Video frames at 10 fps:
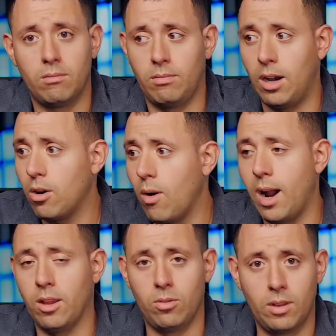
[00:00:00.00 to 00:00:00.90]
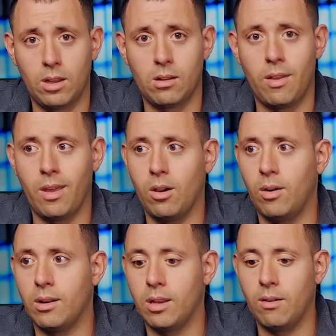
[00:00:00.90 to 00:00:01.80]
They don't know how to do things. And they go,
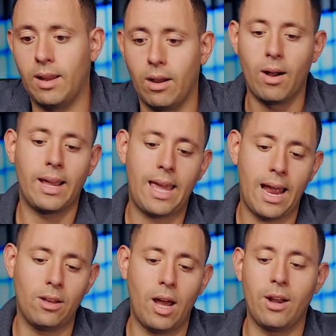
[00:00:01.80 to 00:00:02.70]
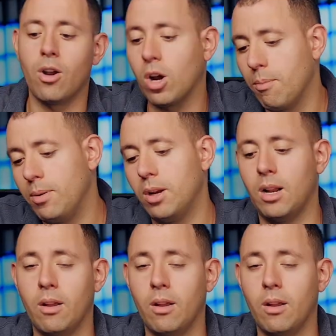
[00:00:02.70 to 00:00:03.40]
instead of like, oh, I don't know computer,